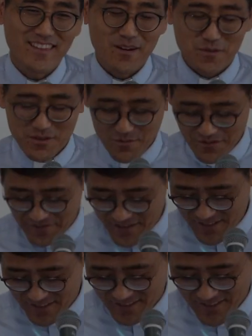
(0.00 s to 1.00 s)
that was
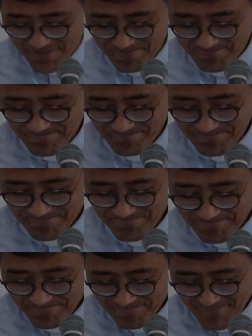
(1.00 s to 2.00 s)
revealed.
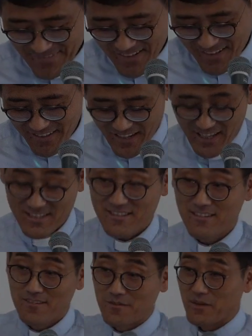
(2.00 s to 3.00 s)
And
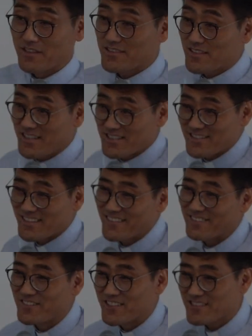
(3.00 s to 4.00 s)
that's what he says in